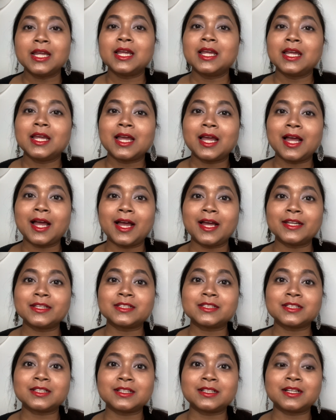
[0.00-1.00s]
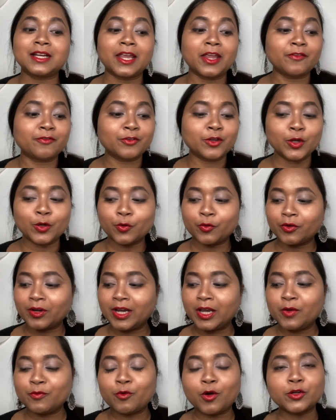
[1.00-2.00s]
And if you
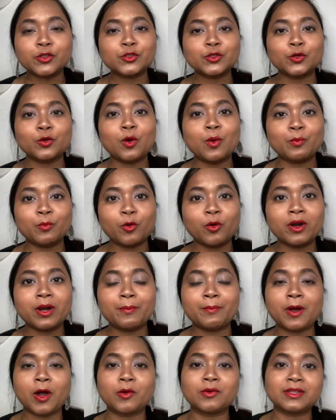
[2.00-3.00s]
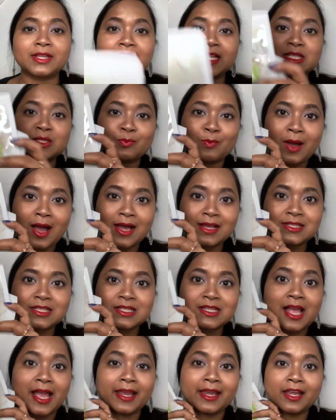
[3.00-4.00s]
really want to know more about these masks,
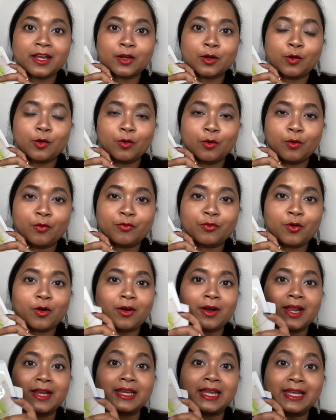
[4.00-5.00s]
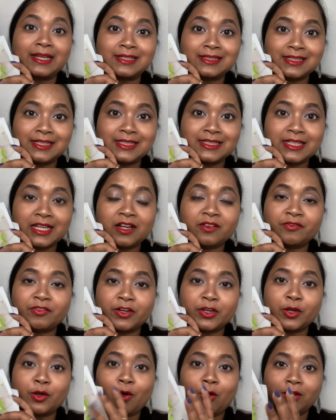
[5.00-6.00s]
I can go for an in-detail
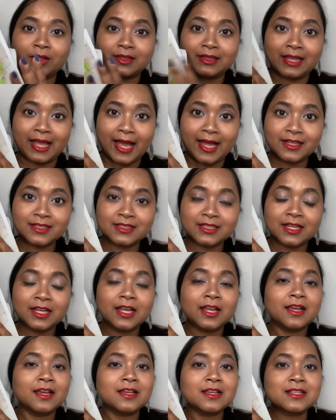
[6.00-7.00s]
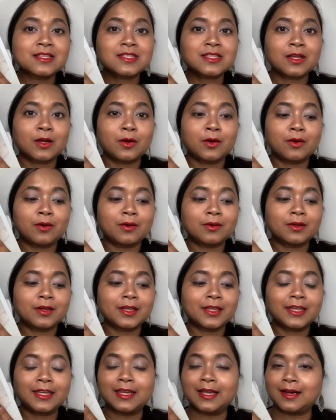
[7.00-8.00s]
video on that. So
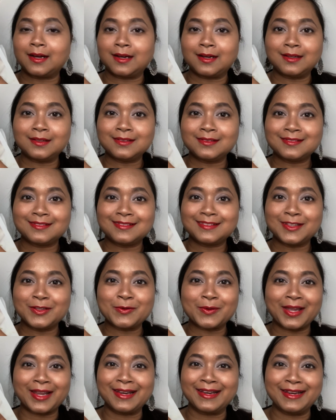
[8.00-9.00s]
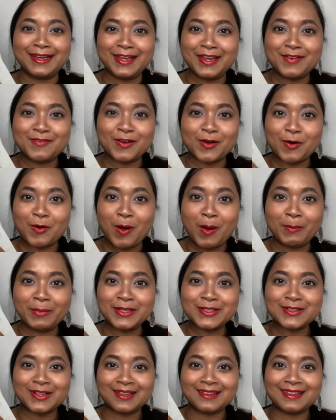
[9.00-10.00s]
yeah, you can leave a
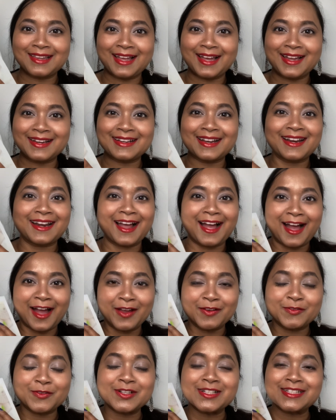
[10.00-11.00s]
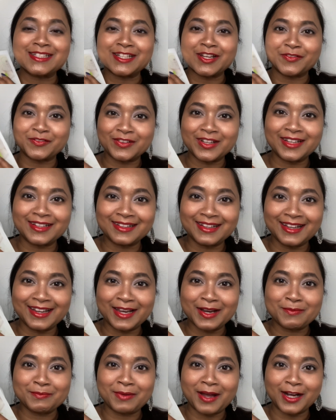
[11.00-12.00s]
comment on that, and I would definitely
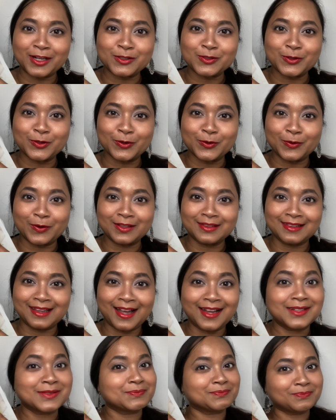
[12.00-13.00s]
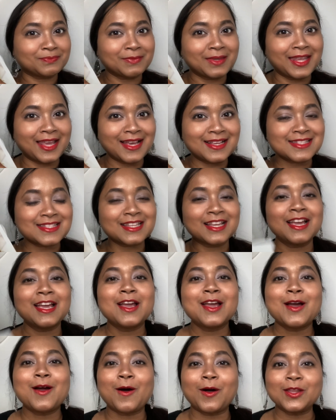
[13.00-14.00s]
get back to you on that. Yes,
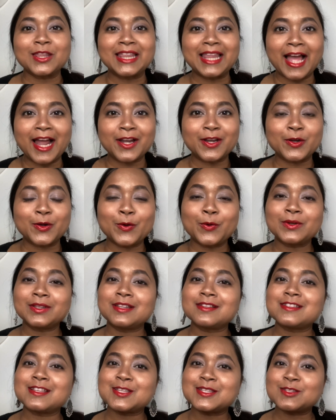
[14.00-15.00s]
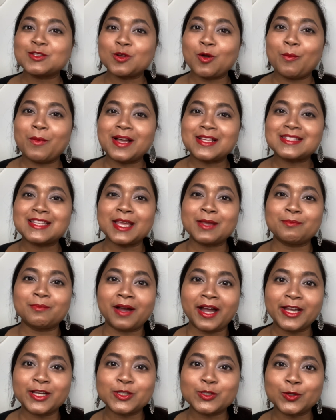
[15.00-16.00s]
on that note, this is Soma saying
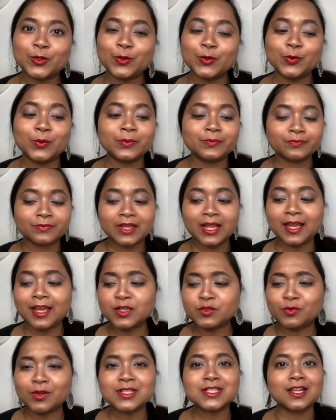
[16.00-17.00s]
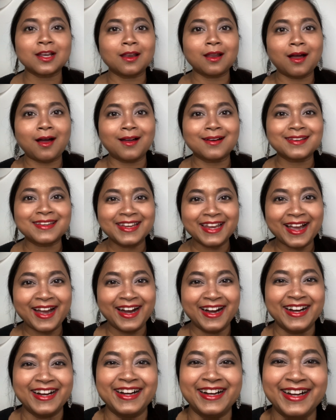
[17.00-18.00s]
bye to you. It was a lot, yeah.
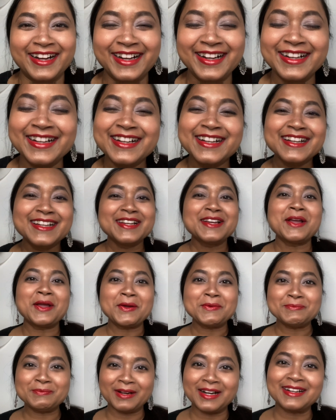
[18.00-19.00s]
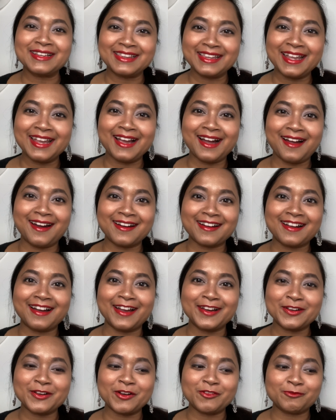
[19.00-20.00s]
But they are
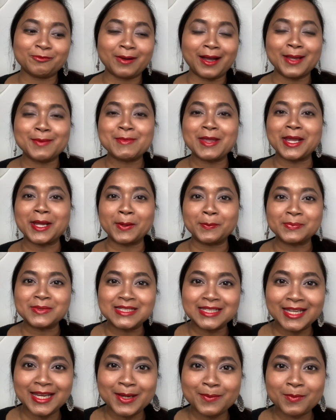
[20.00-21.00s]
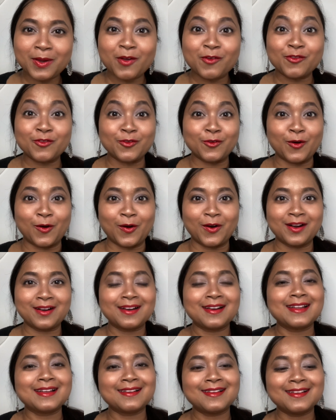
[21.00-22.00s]
kind of my makeup team for
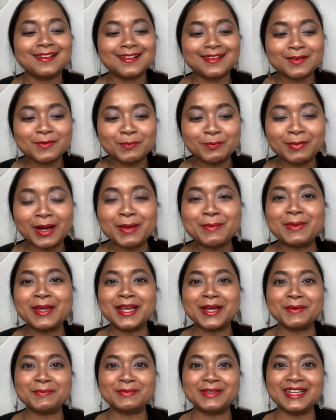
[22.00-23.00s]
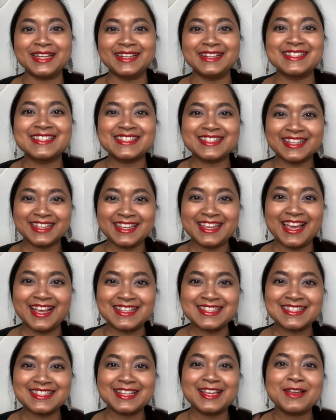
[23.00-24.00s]
my makeup needs.
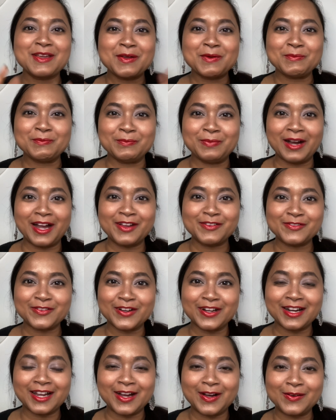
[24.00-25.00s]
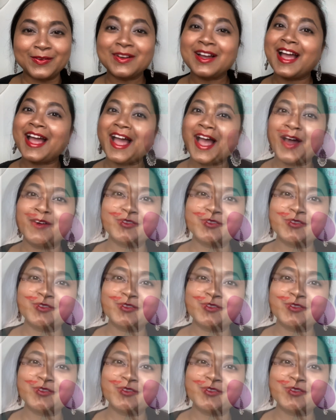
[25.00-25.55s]
Yes, bye for now. Have a